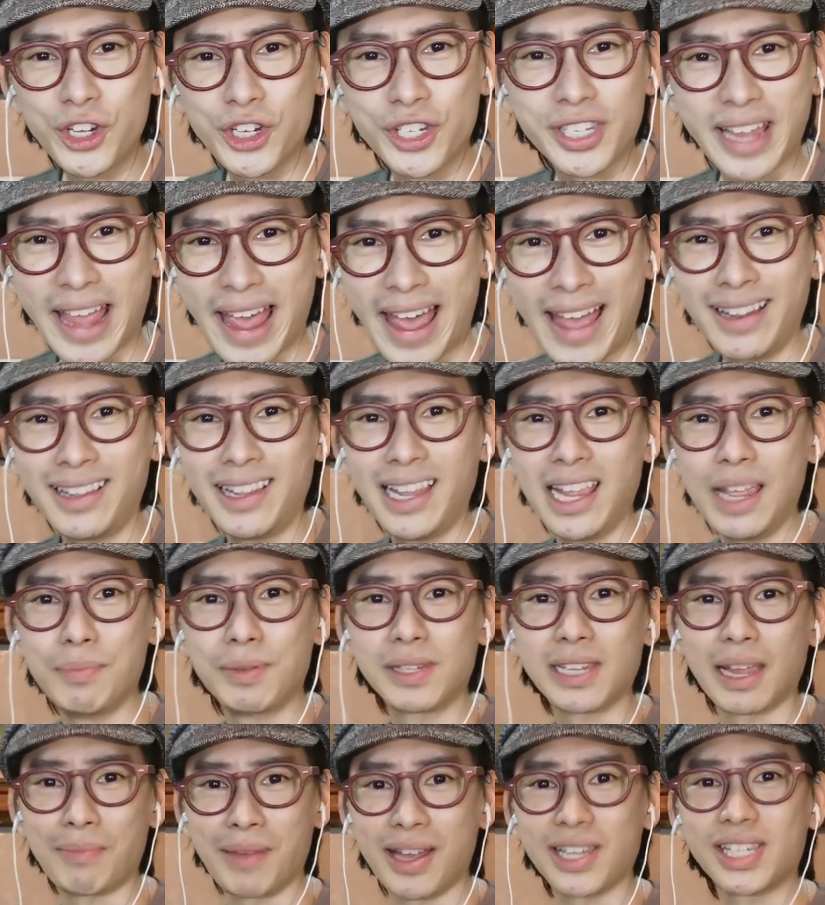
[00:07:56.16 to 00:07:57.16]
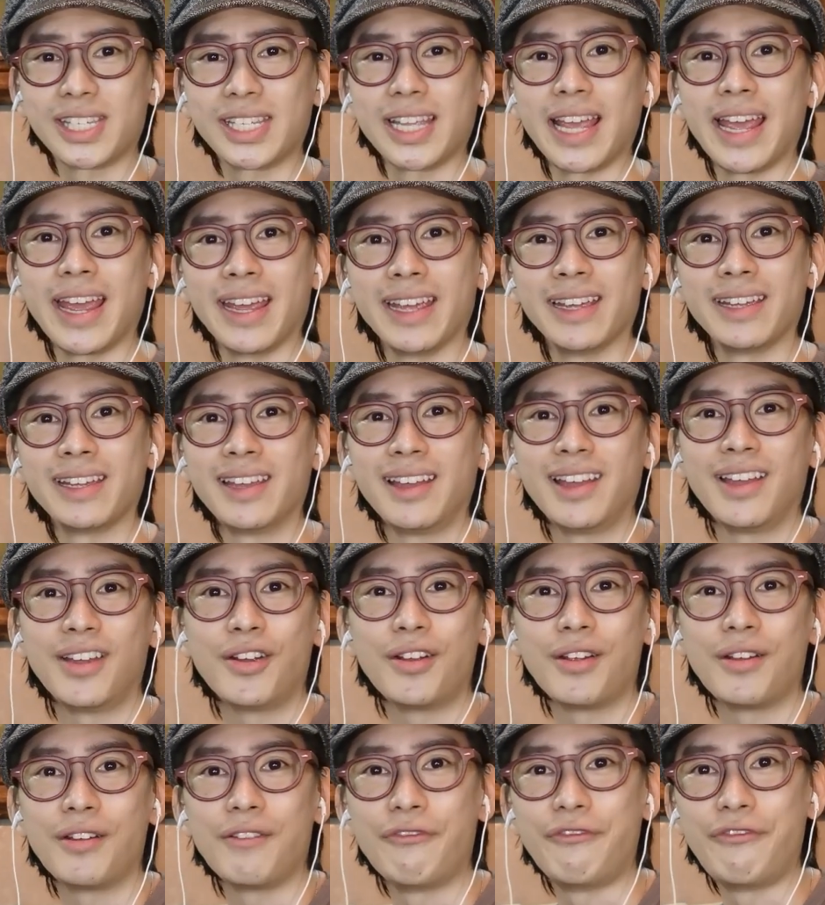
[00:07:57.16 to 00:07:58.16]
Gorgeous ad-libs, I must say.
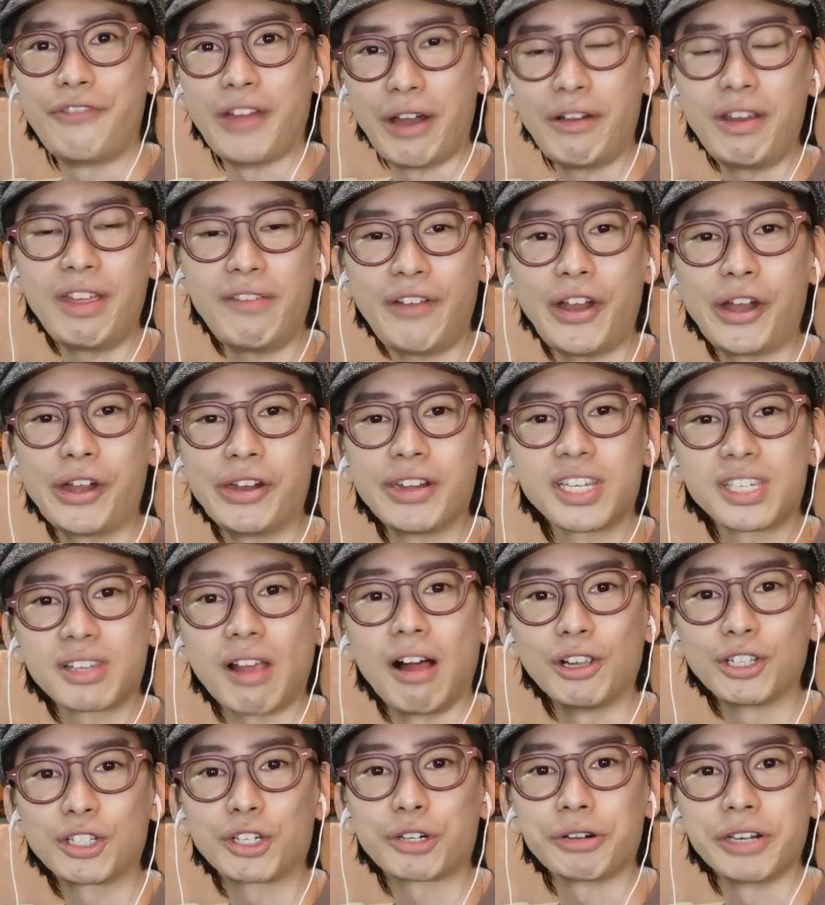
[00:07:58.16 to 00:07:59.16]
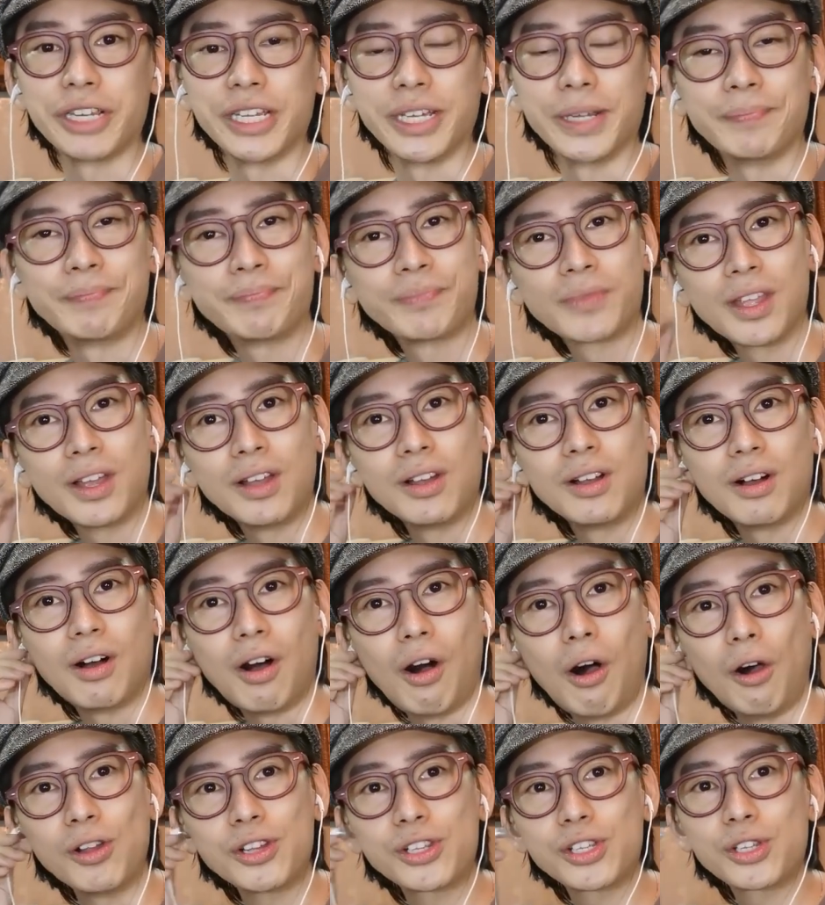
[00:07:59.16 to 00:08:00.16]
Very, very sultry.
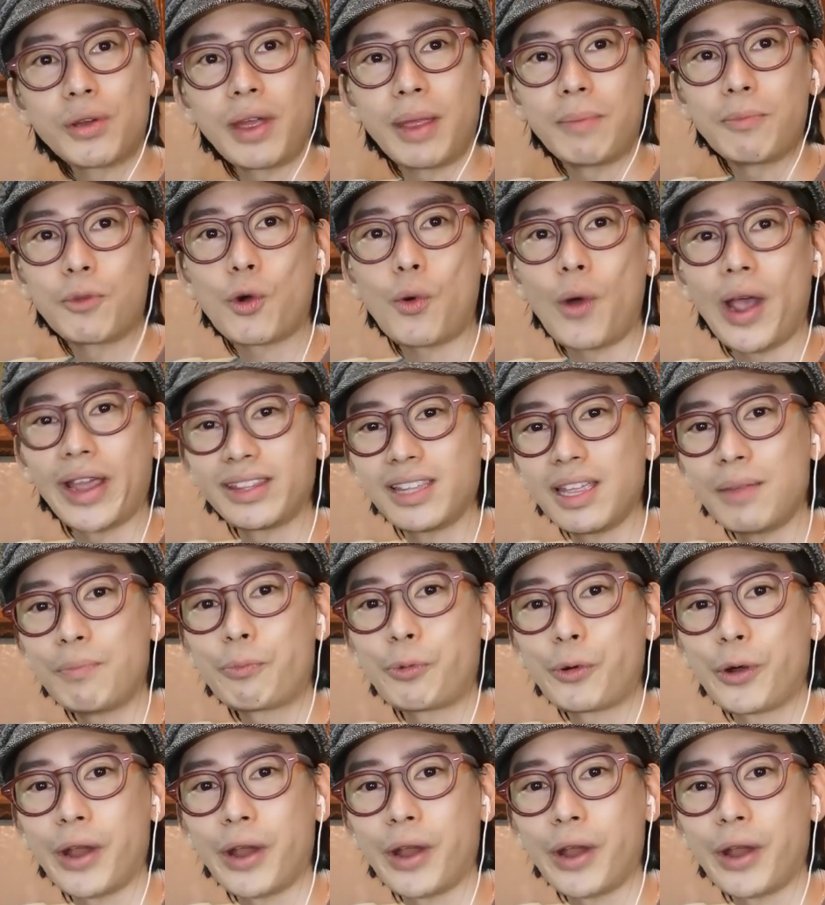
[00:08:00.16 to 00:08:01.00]
Also, I'm quite